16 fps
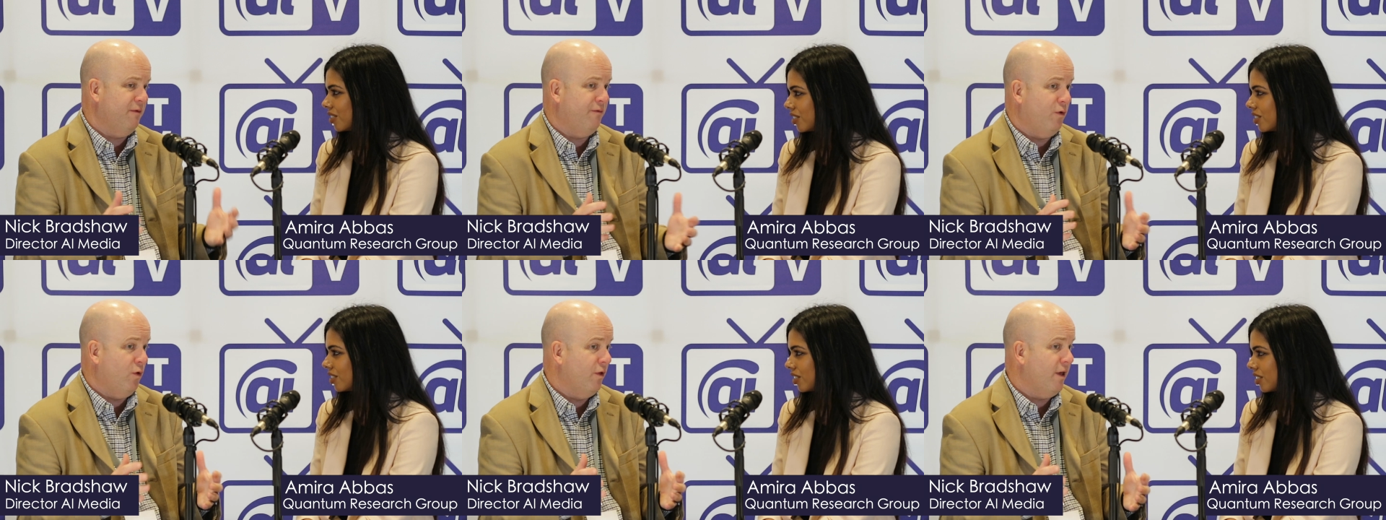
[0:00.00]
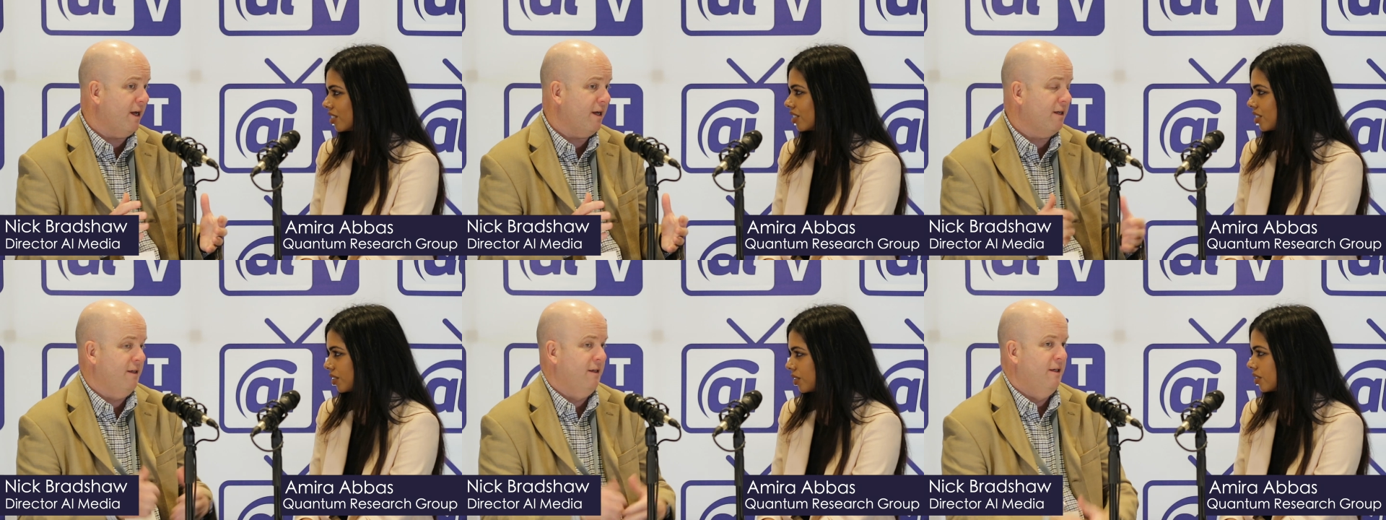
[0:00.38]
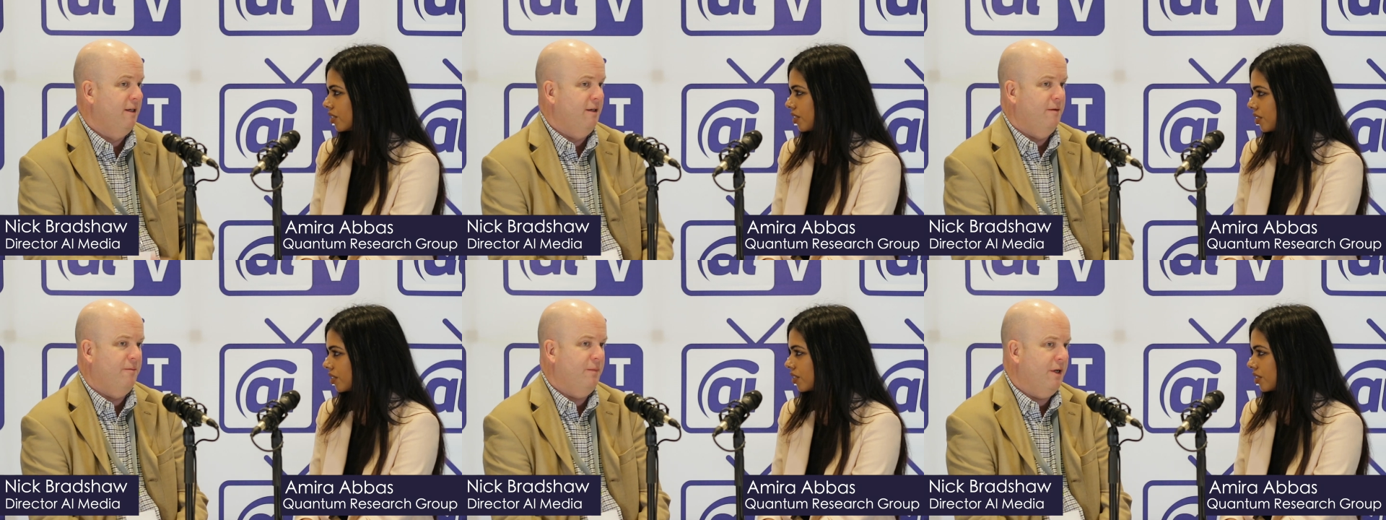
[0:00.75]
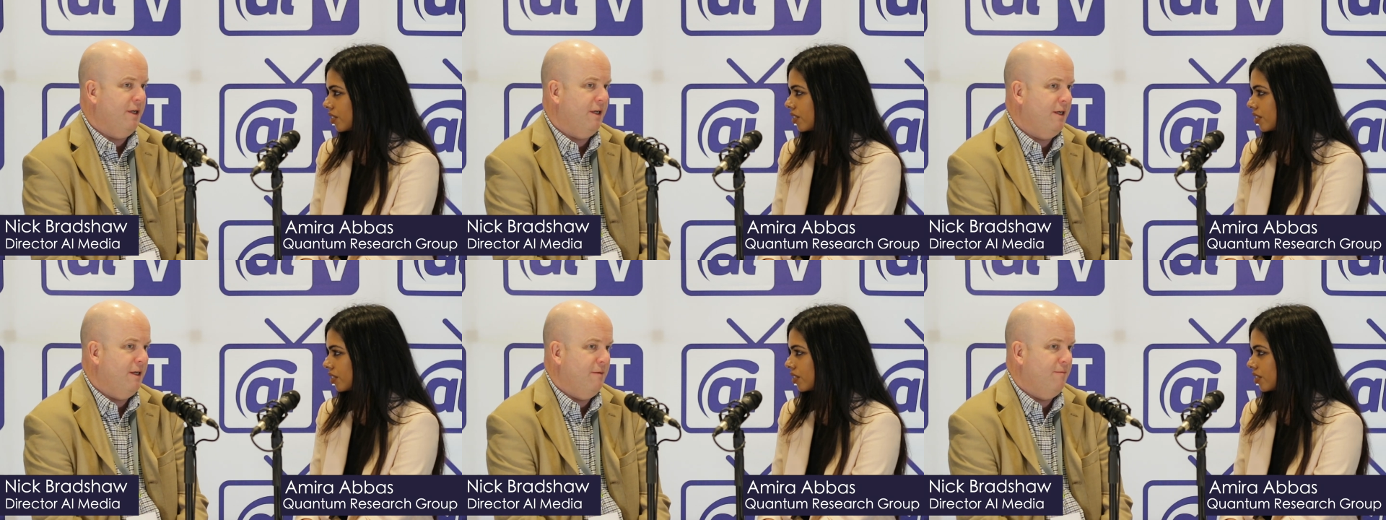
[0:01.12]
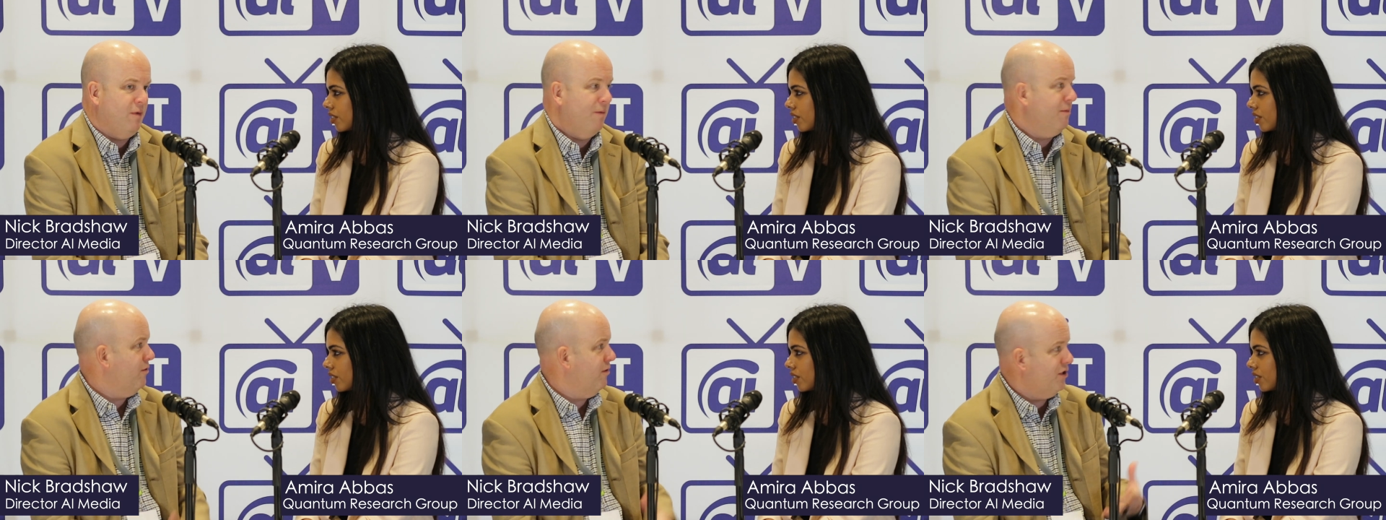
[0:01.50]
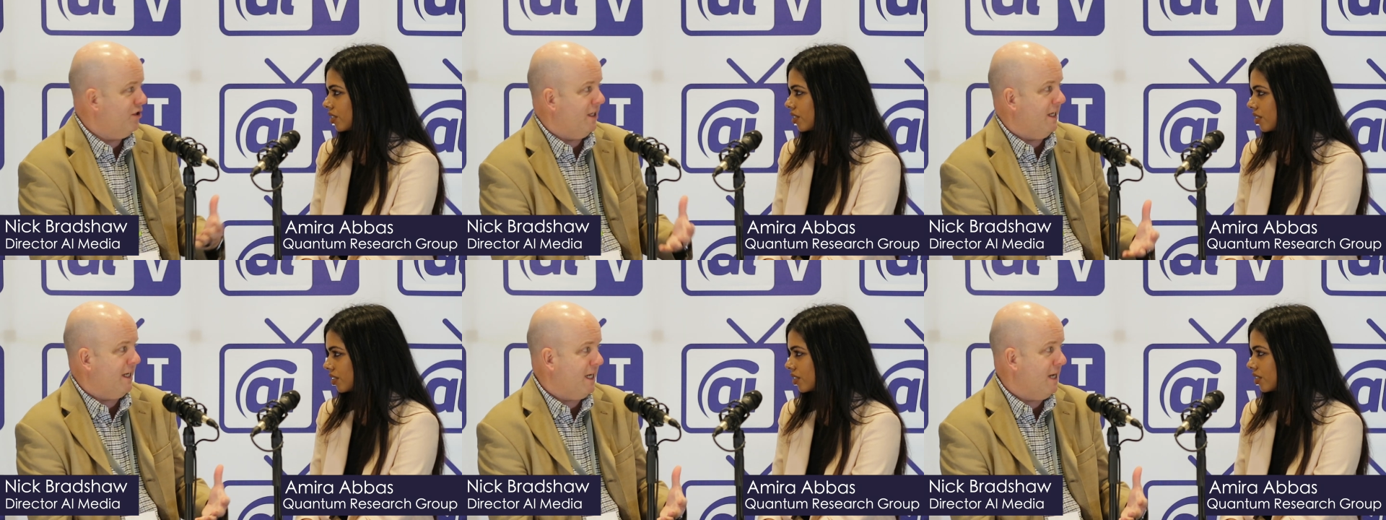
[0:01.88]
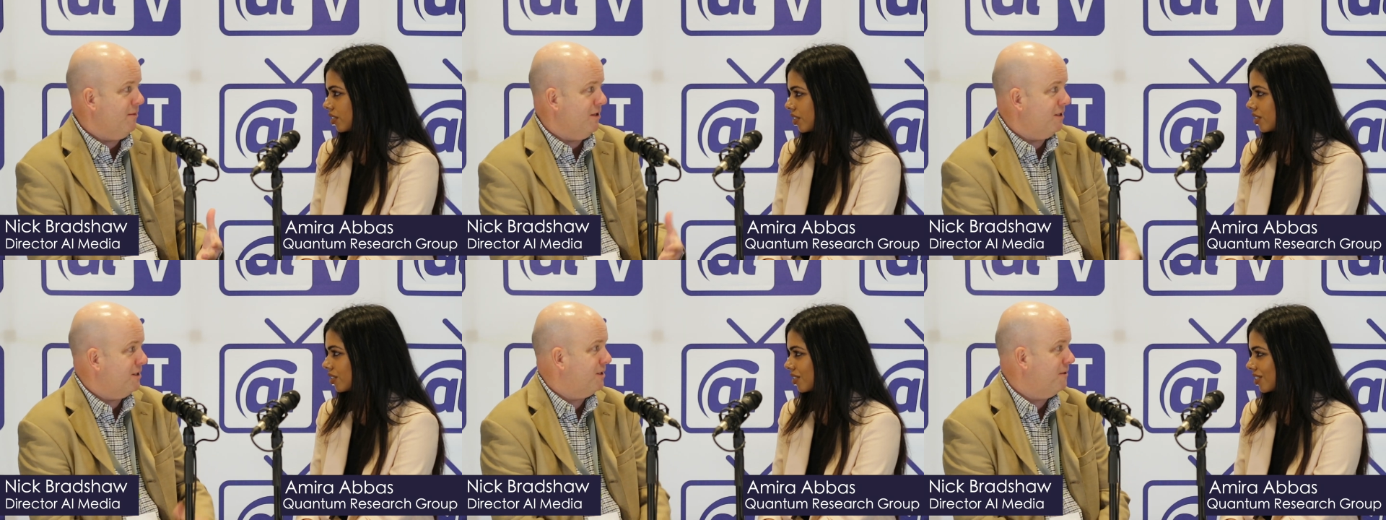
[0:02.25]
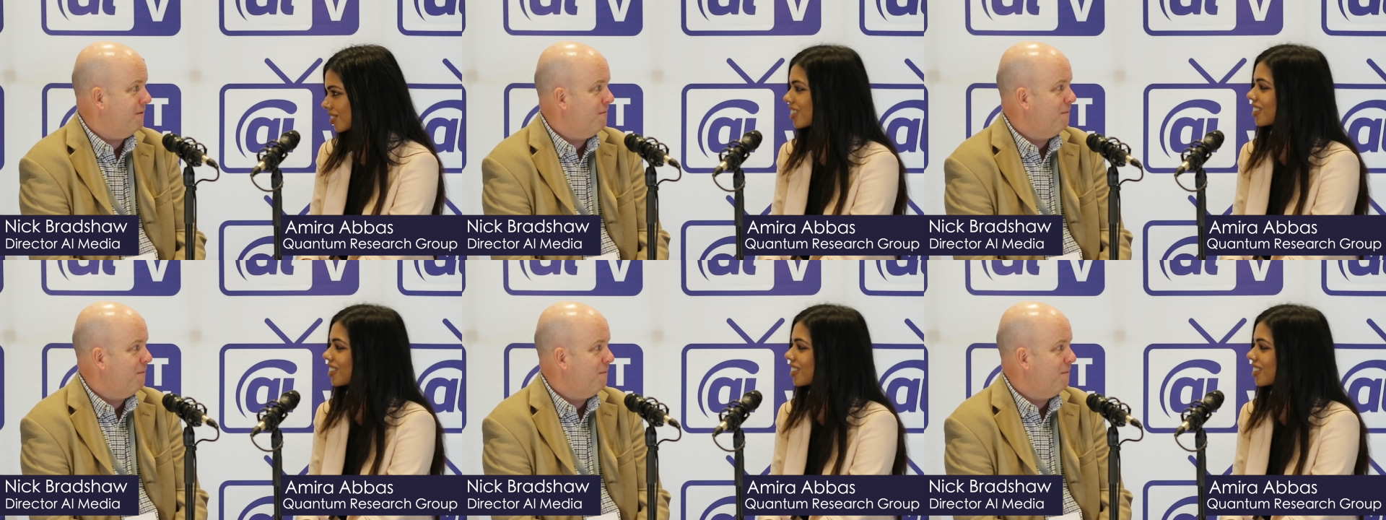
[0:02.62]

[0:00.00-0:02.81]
Speaker 1: before that, but um, I'm originally a chemist.